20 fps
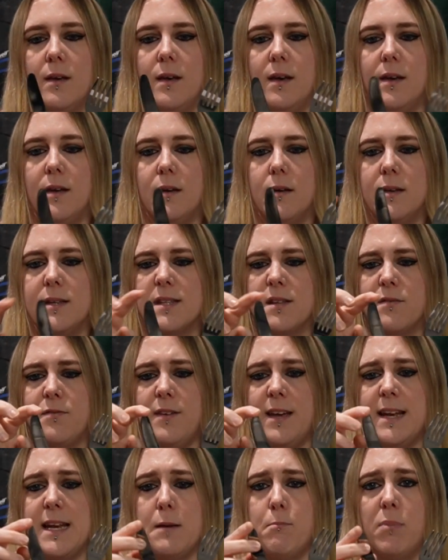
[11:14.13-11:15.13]
It's a
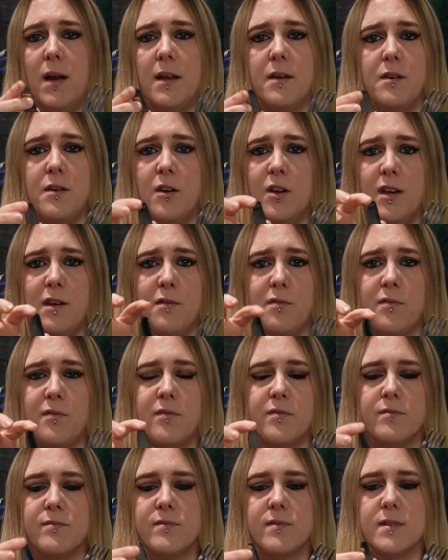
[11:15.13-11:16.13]
fairly blunt
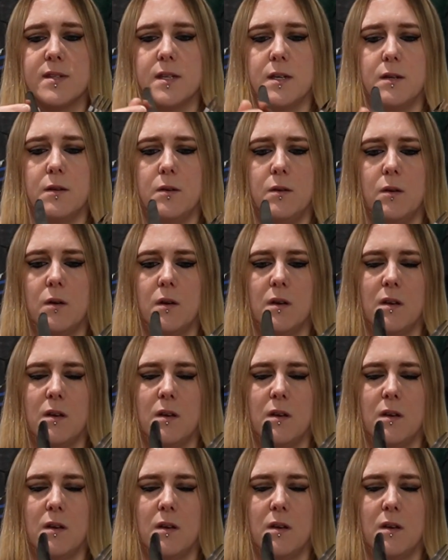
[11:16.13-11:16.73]
knife, so